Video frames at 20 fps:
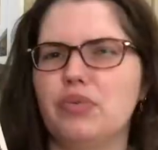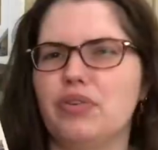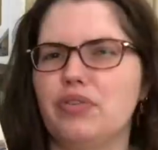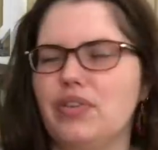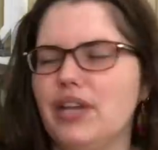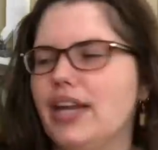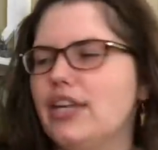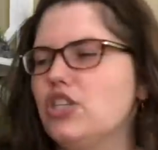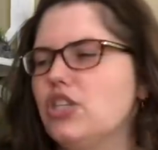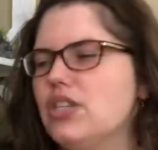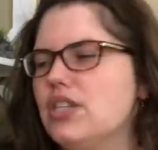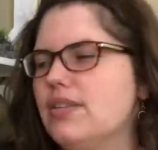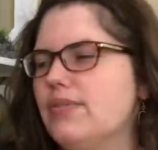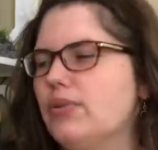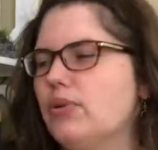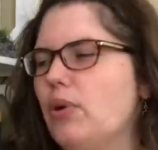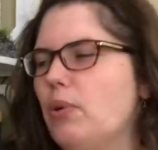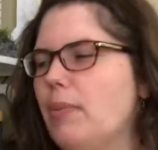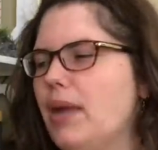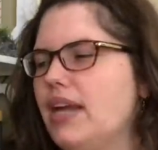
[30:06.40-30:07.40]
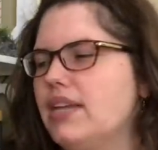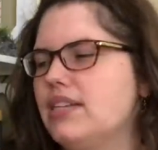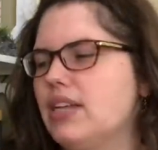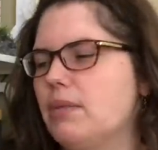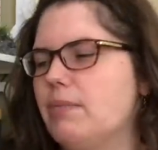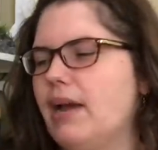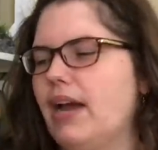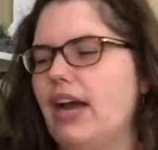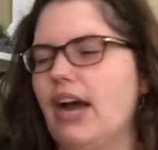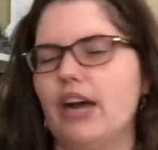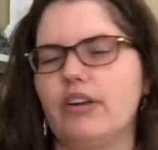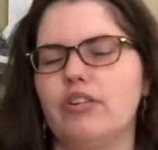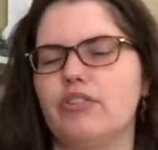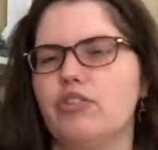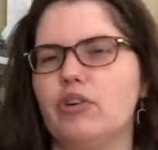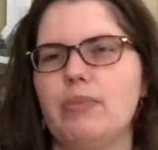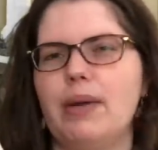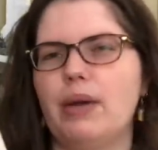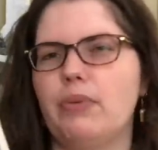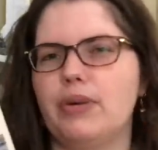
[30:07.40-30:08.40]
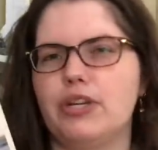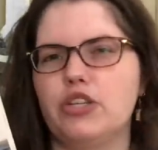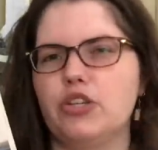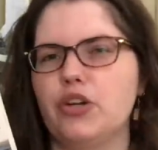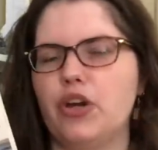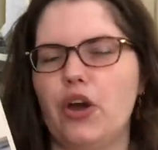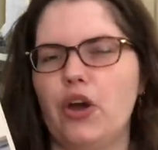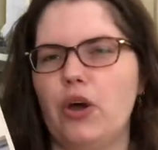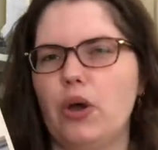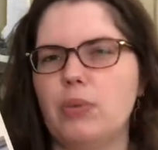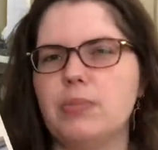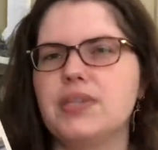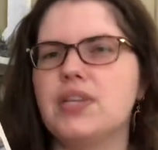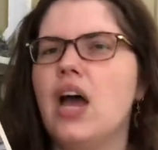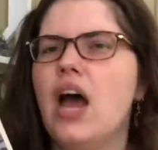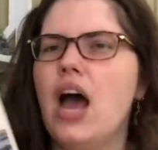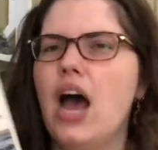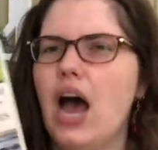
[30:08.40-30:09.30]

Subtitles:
Reflections of a Romantic Biographer by Richard Holmes.